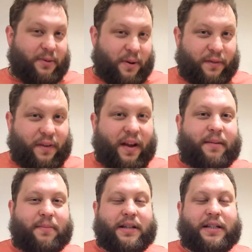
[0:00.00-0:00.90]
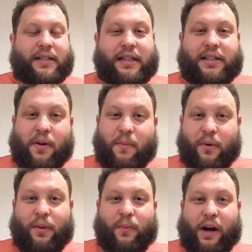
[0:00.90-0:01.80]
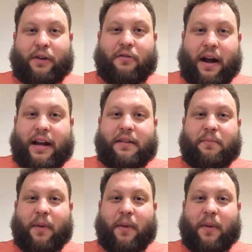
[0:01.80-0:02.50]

qualify because it's got more than one grain,